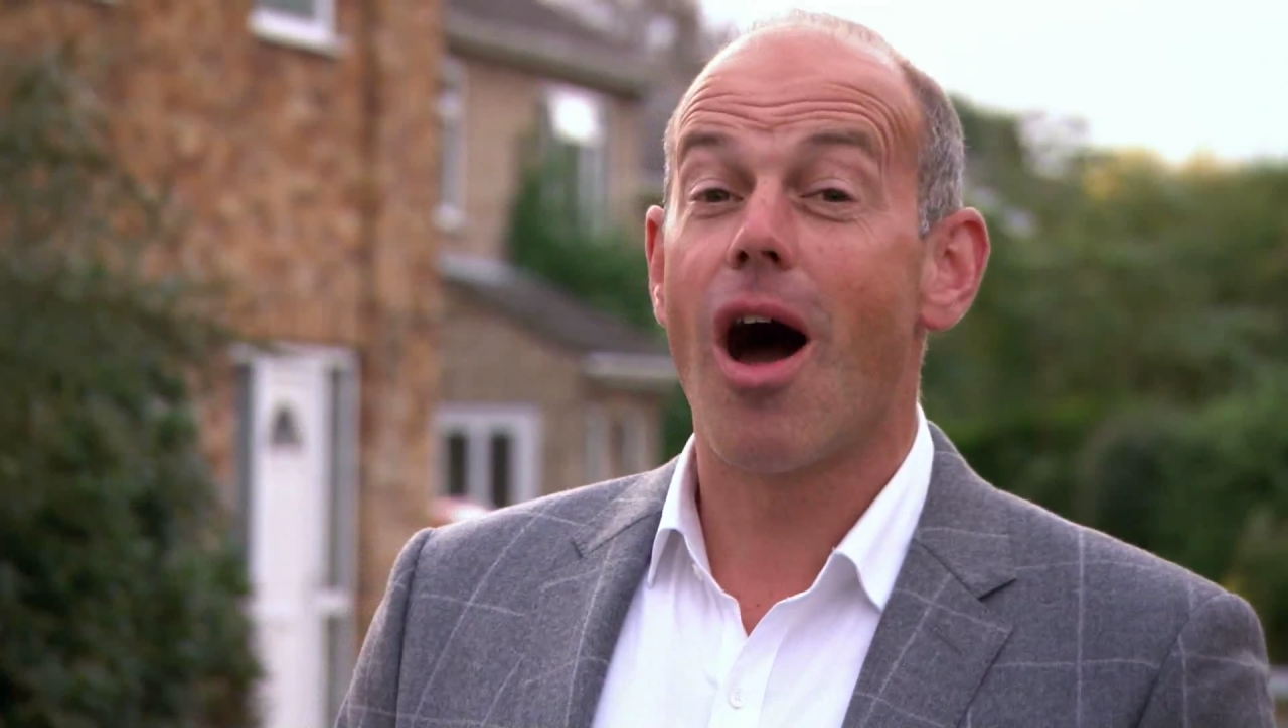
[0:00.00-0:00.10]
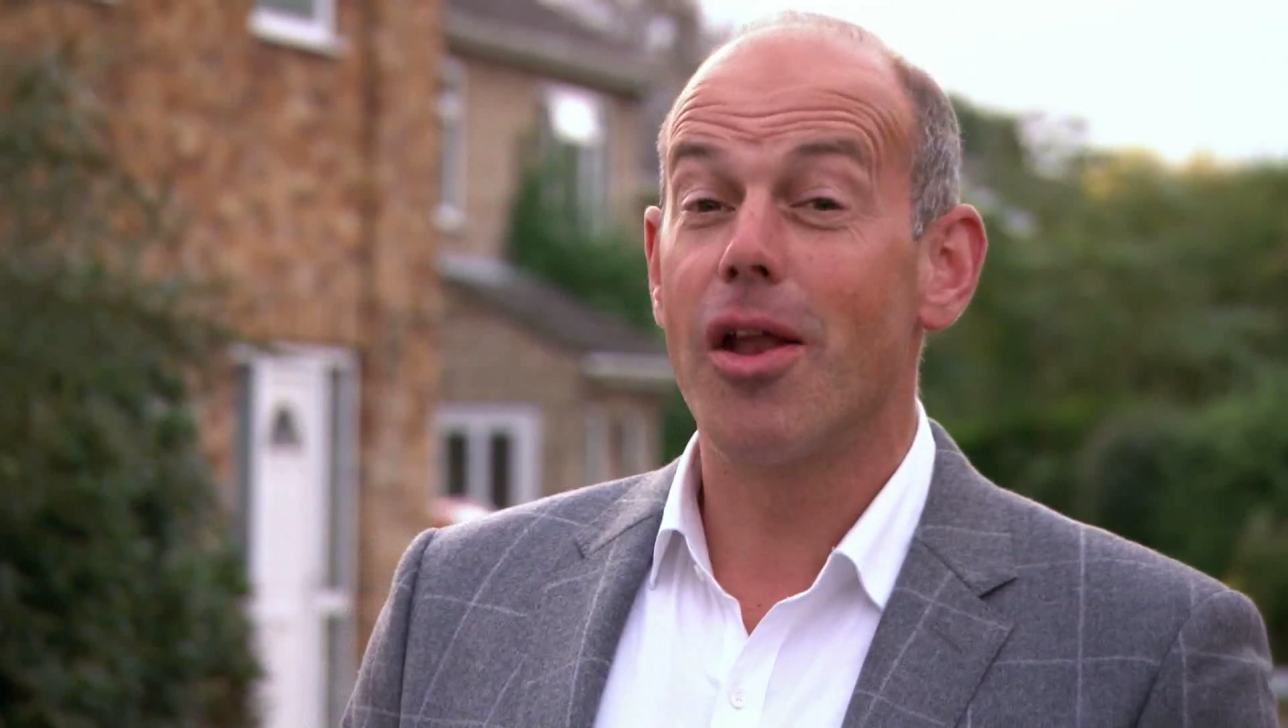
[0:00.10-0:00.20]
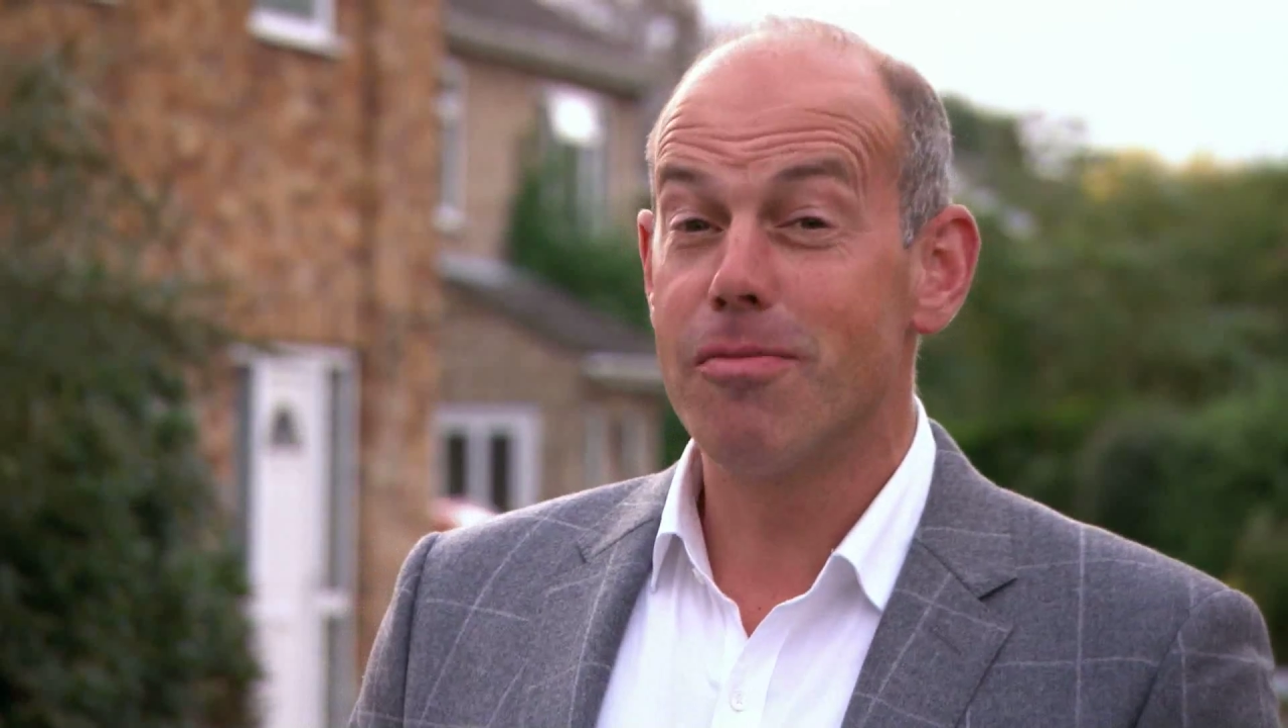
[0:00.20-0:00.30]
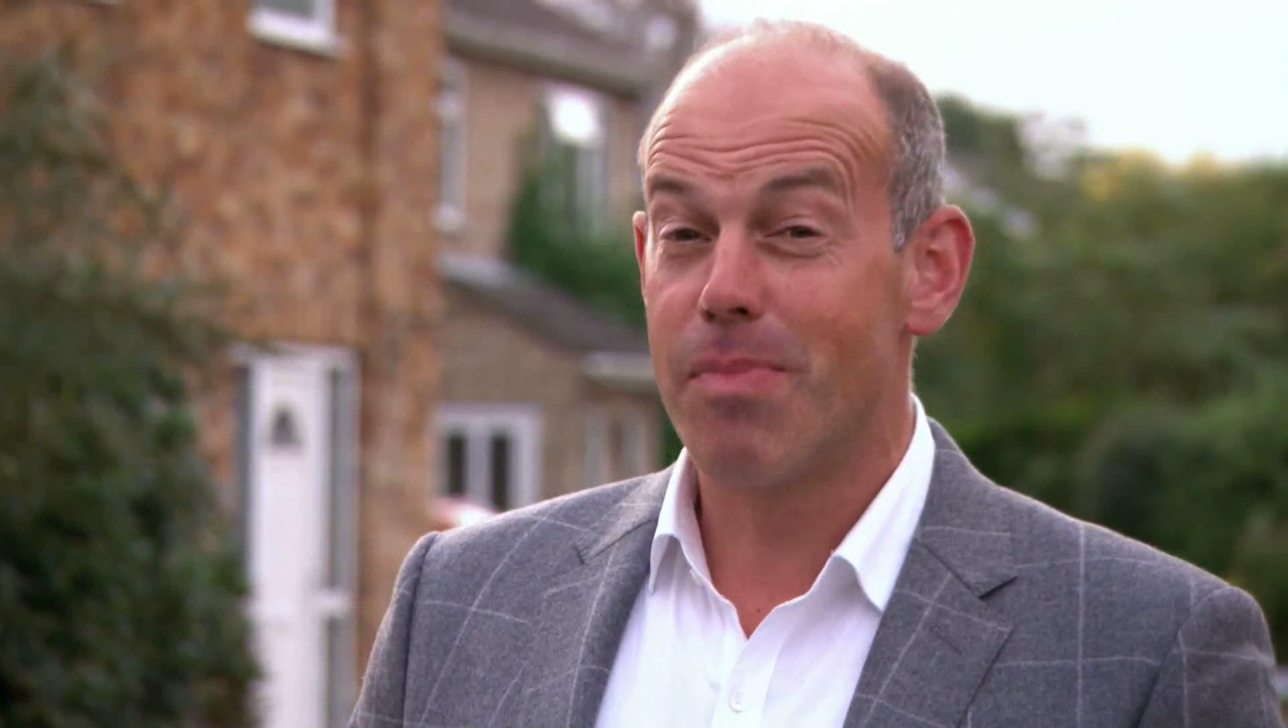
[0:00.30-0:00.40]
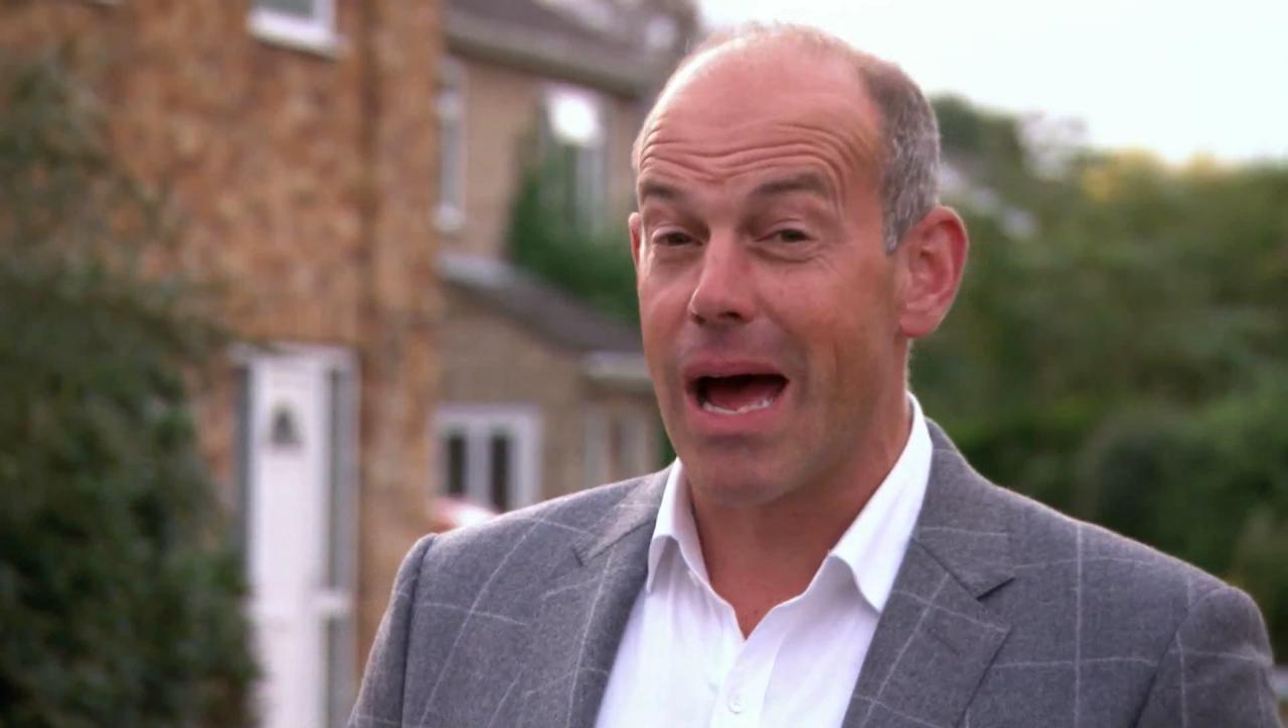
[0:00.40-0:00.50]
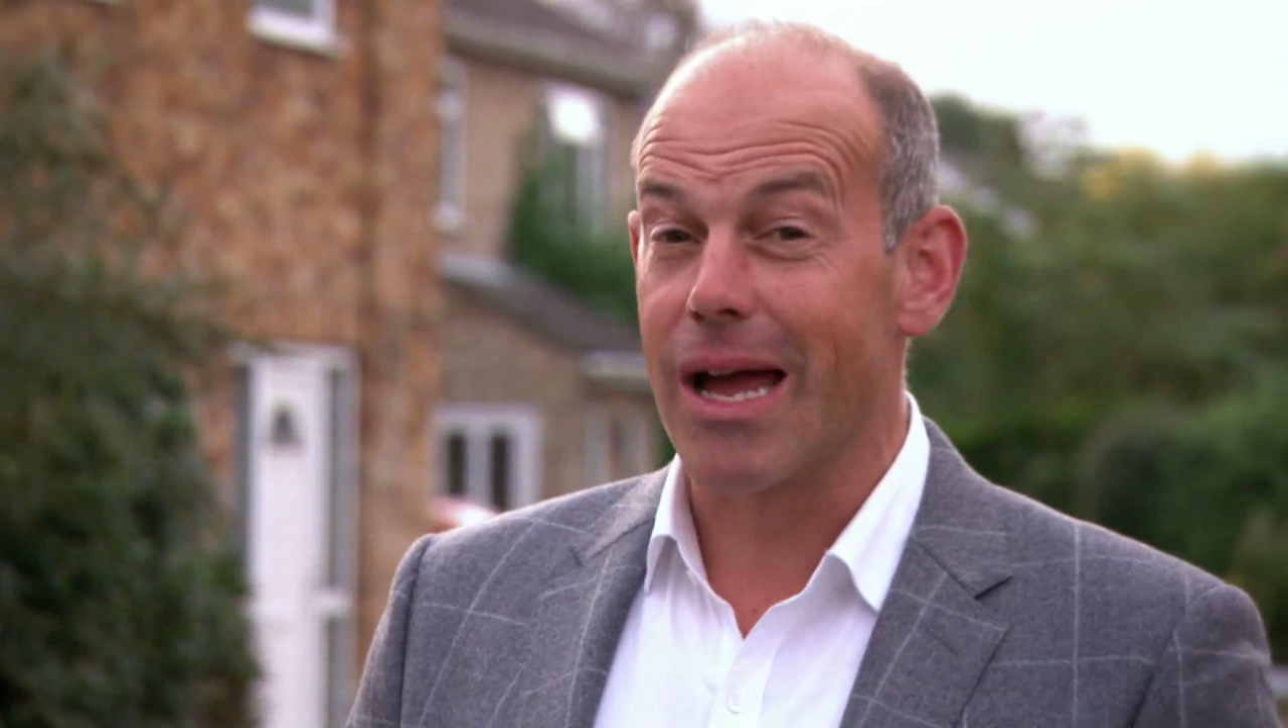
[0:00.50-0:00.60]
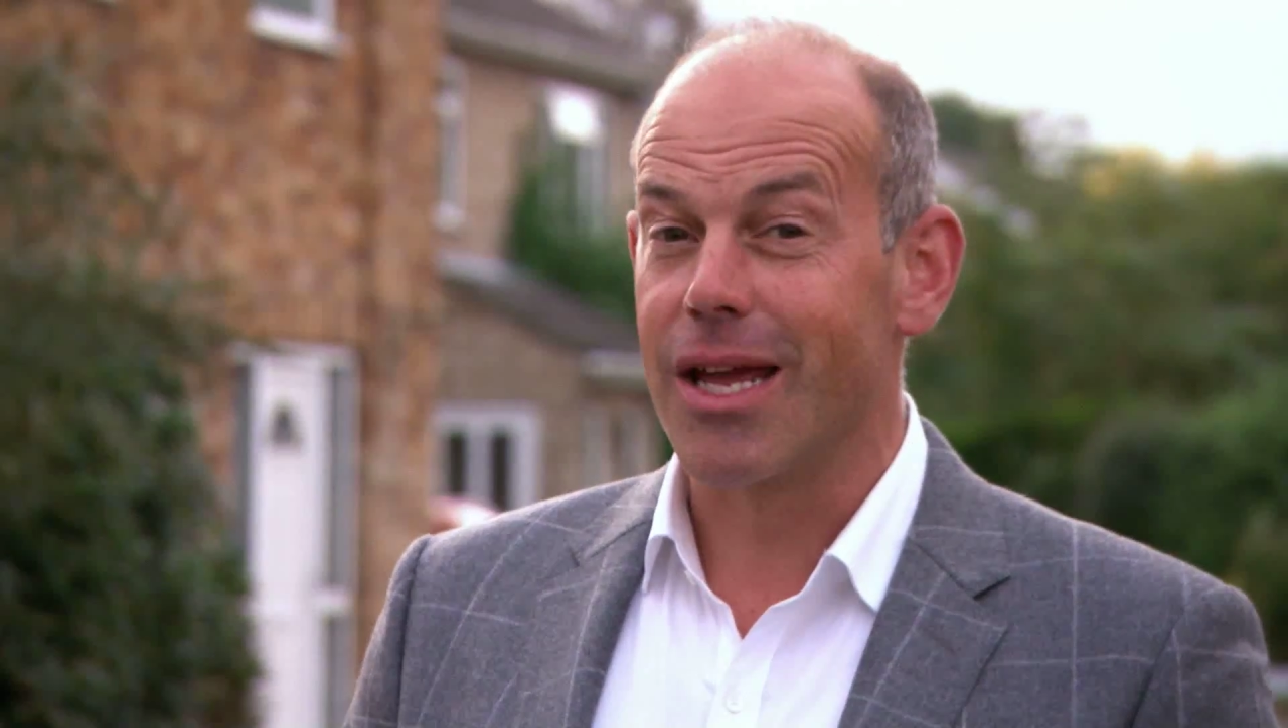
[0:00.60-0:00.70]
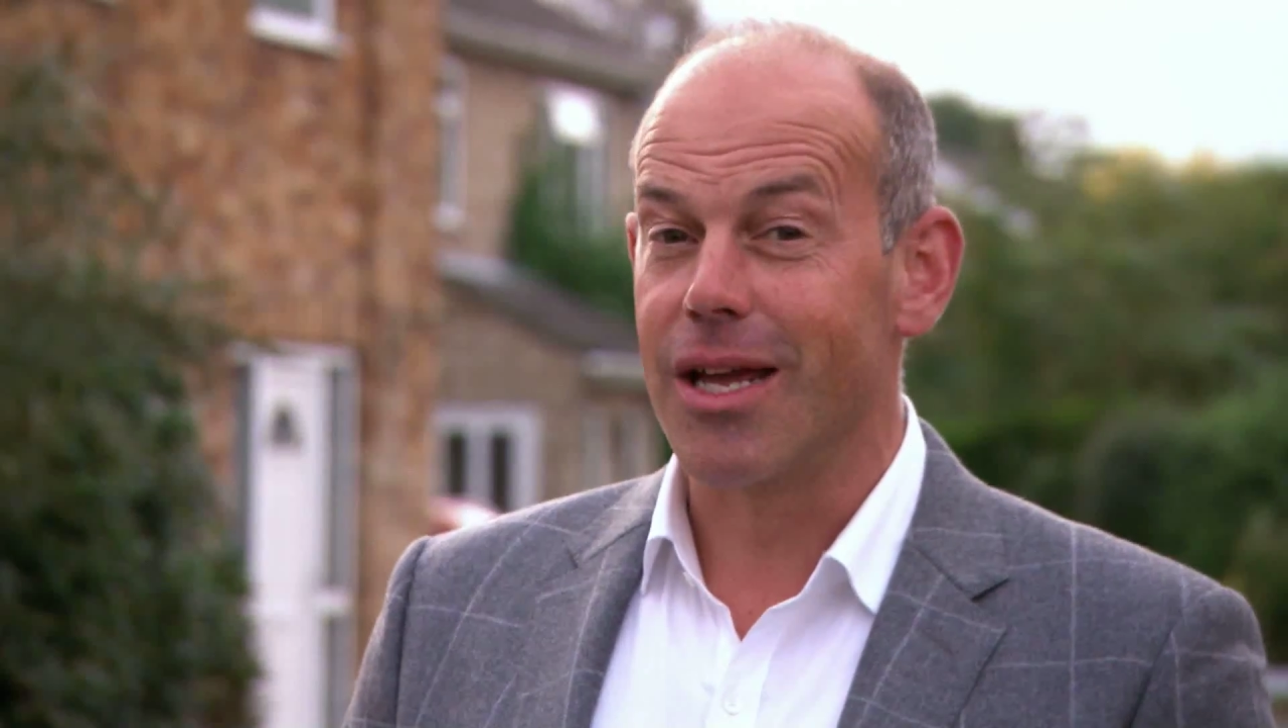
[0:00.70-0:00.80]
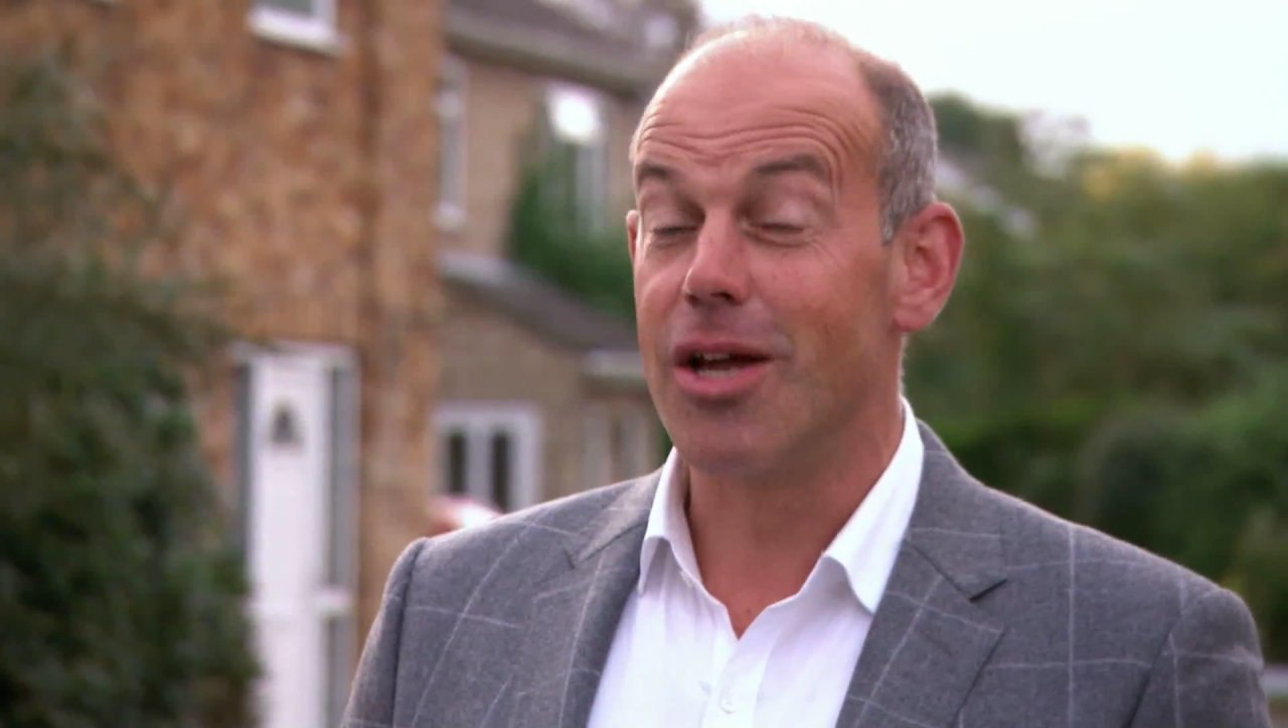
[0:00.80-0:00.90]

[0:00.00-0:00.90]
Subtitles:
unpacking.